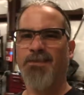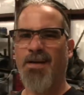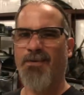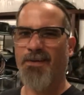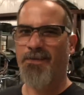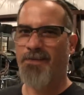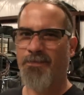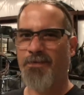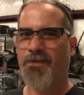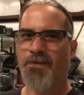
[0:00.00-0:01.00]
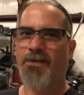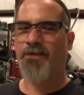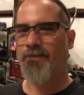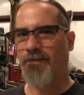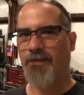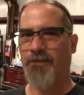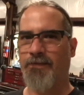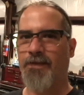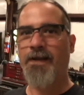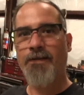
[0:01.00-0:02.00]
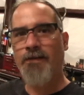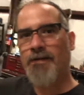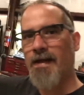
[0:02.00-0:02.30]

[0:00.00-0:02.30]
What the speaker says: It's not really something you'd notice unless I said, hey, look at